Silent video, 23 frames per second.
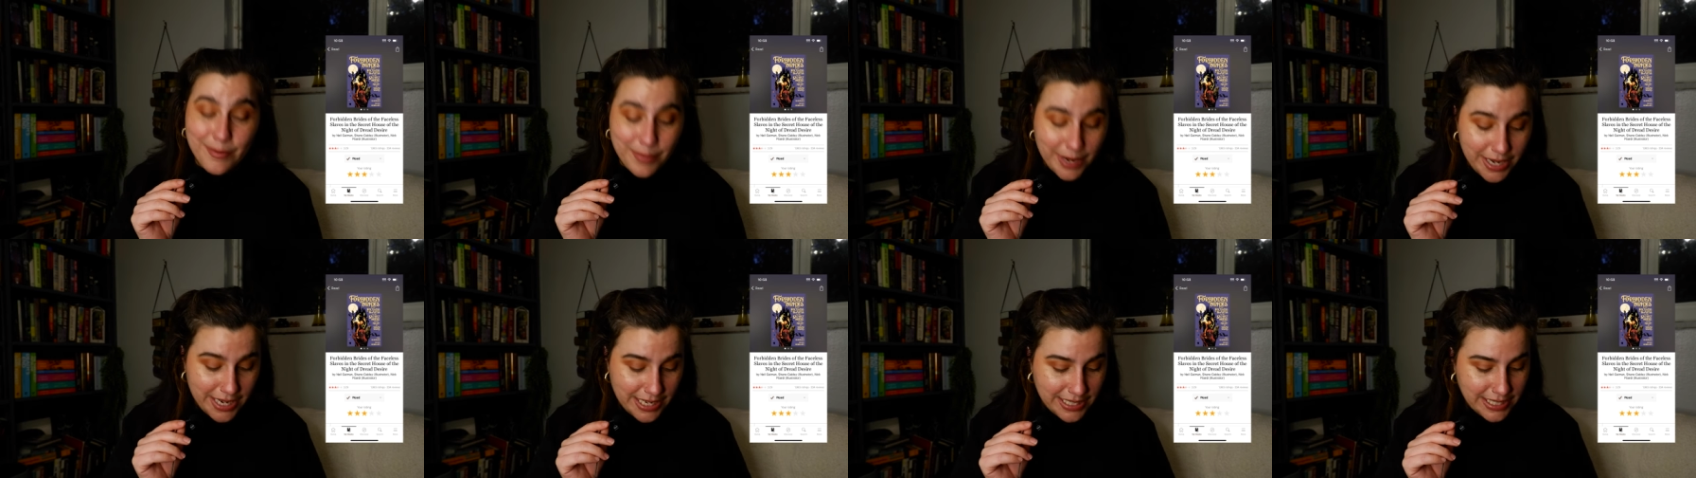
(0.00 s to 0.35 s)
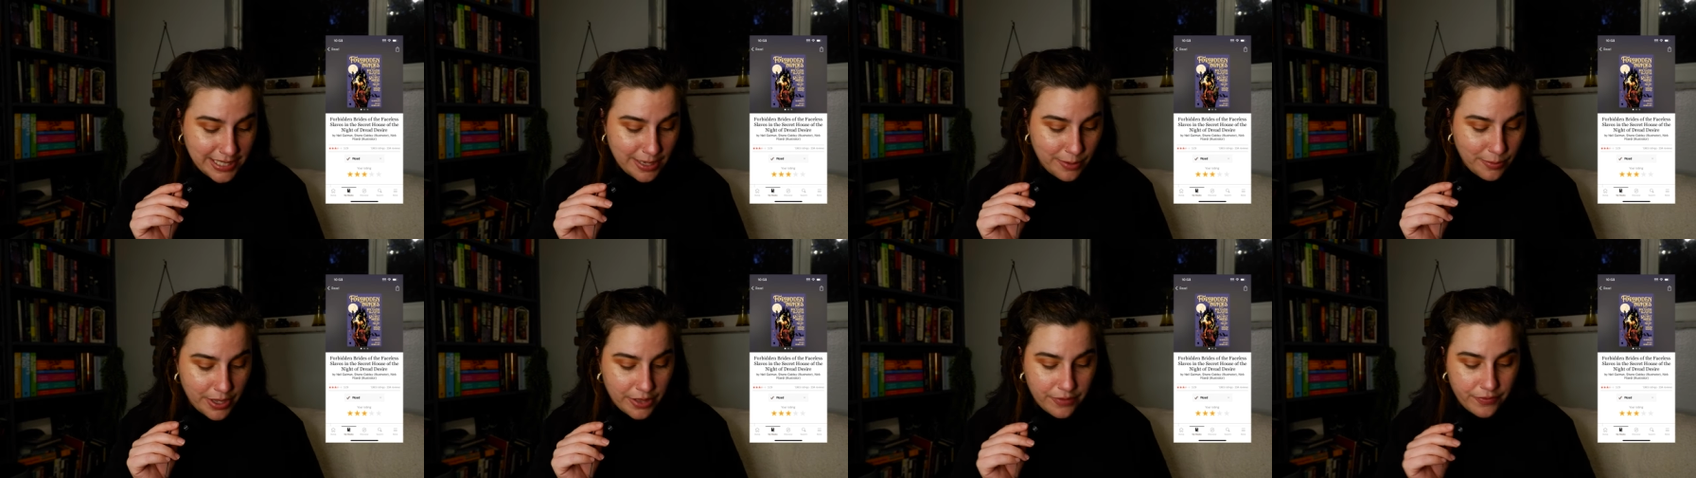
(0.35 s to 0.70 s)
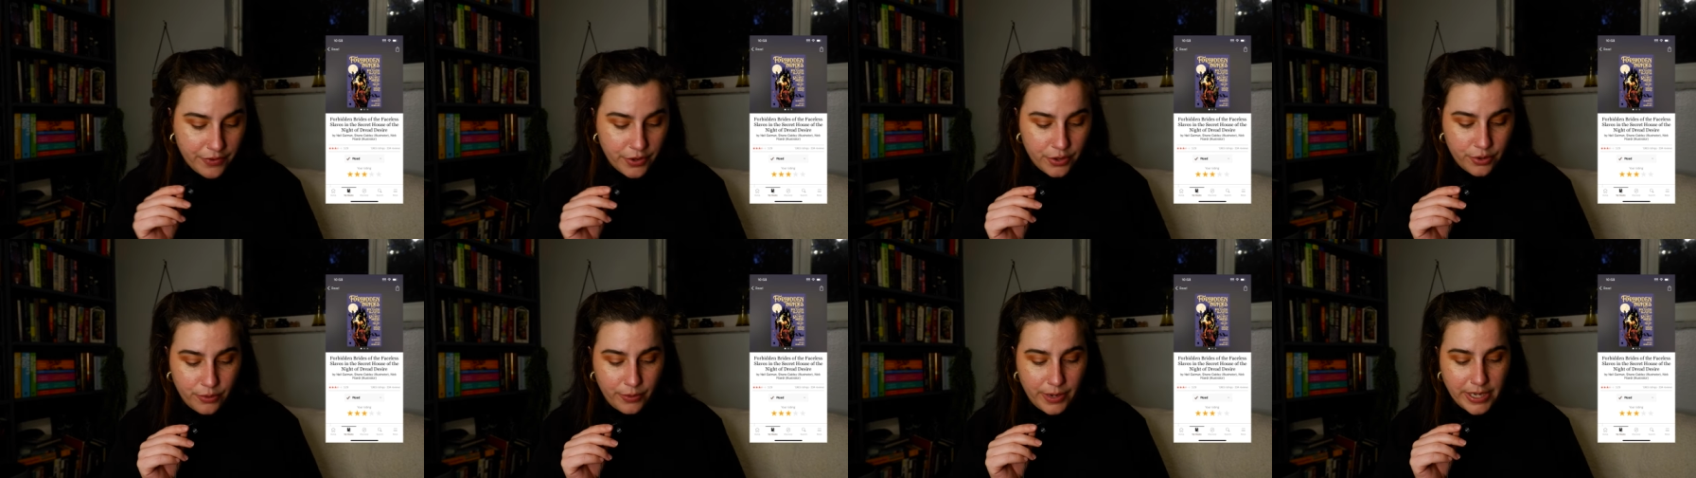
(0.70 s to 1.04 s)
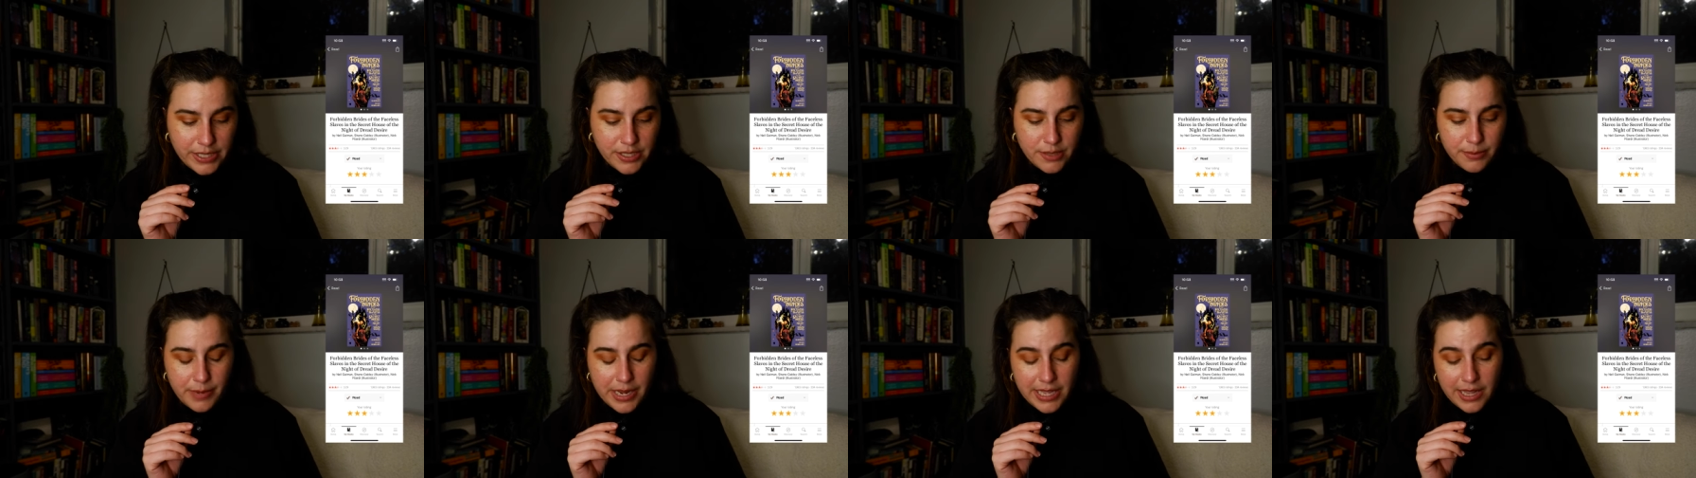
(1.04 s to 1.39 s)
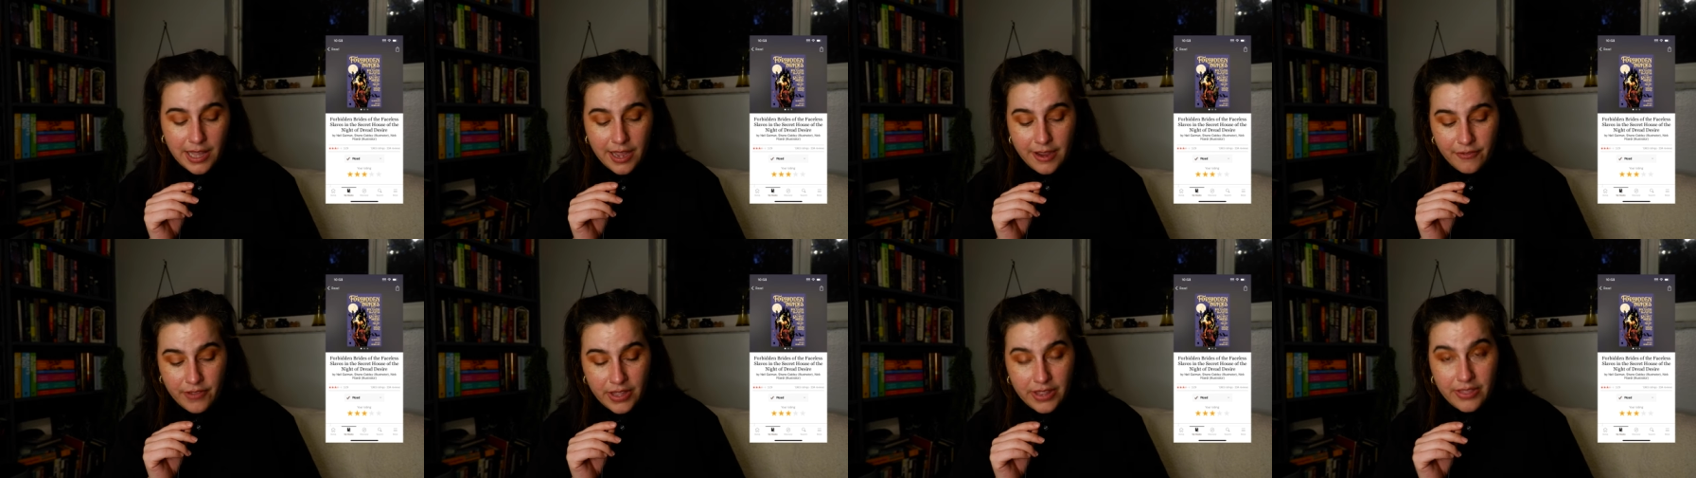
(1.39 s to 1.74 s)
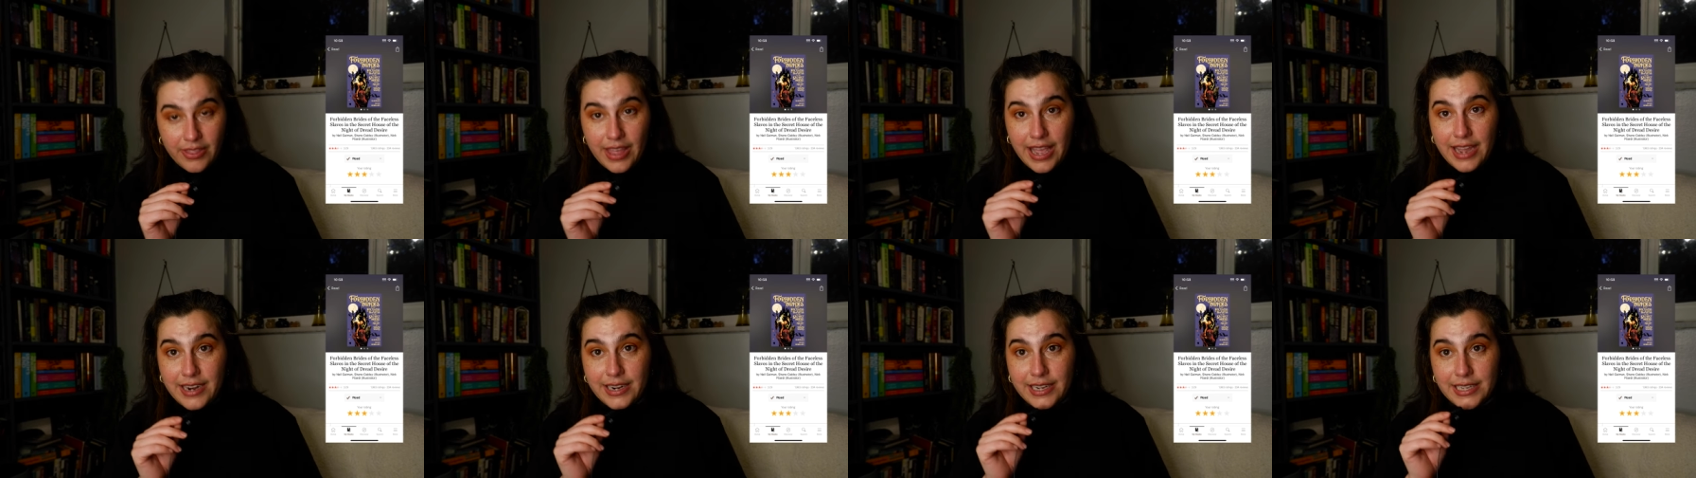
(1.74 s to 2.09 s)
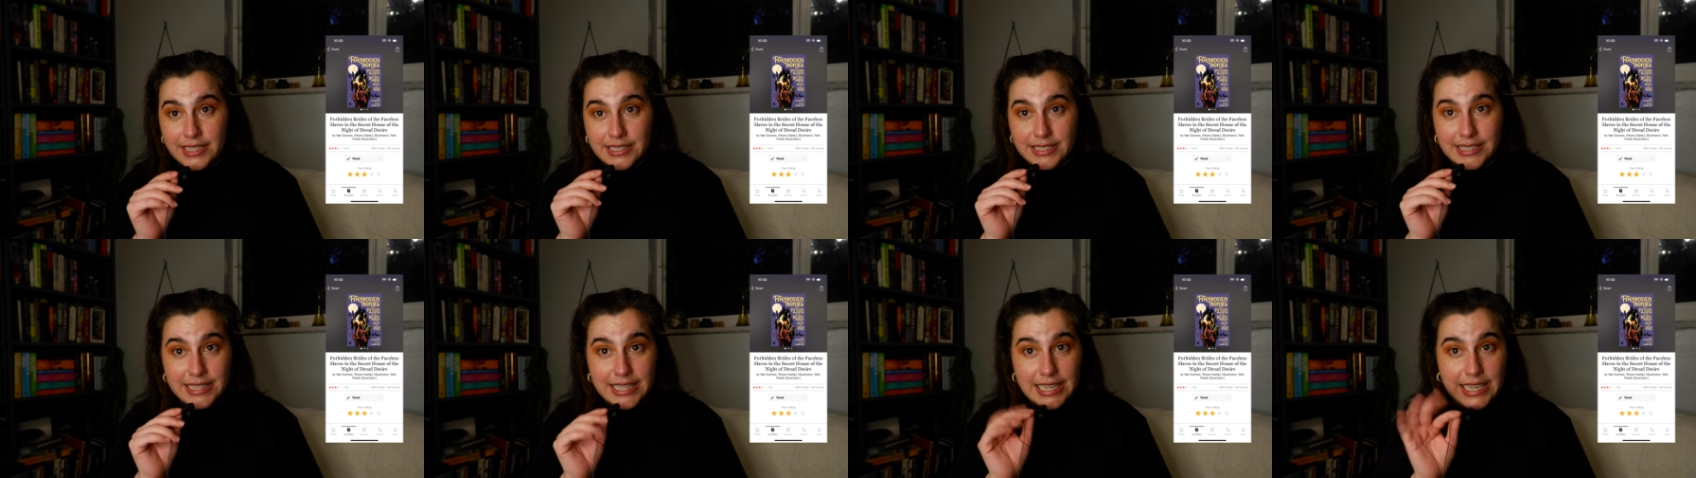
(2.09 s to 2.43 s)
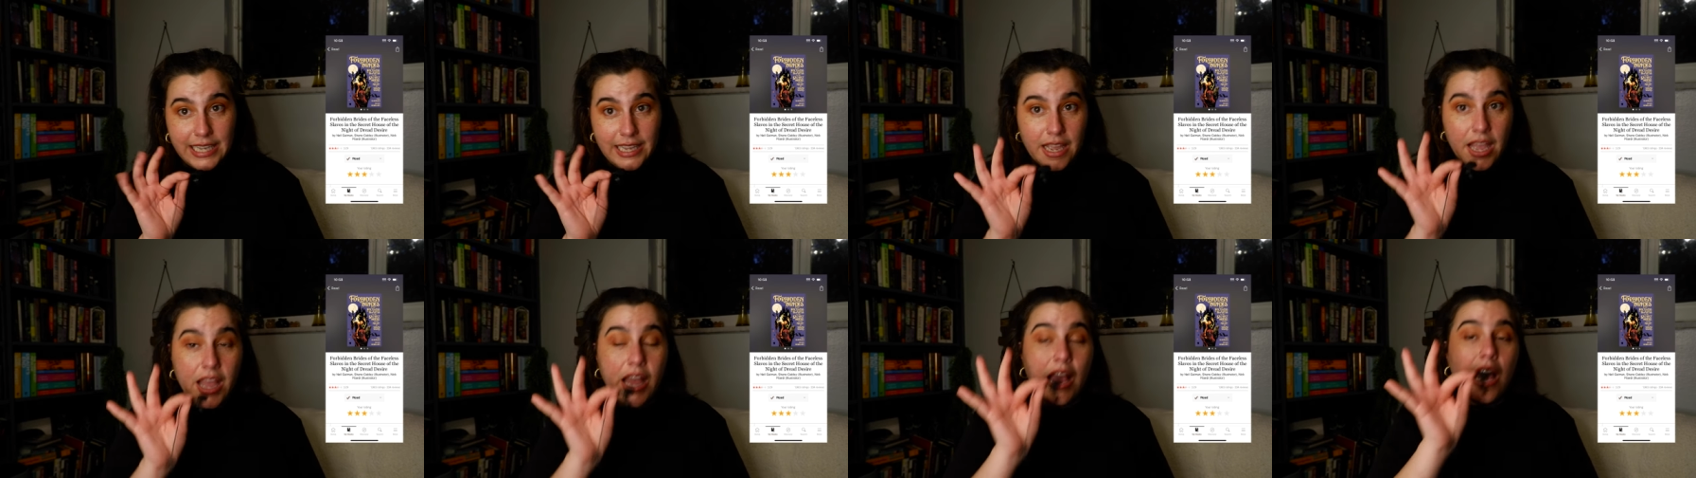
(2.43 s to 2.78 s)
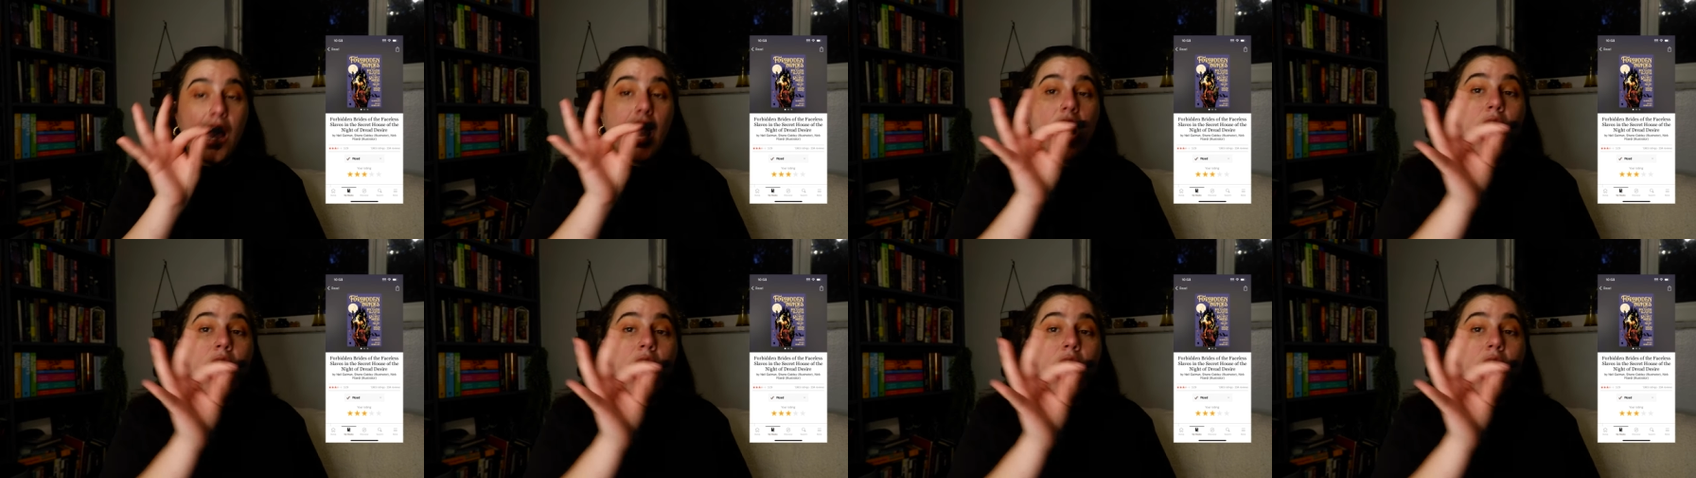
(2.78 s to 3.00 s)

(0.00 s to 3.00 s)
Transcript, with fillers: I'm going to sit with for the rest of my life. And that is the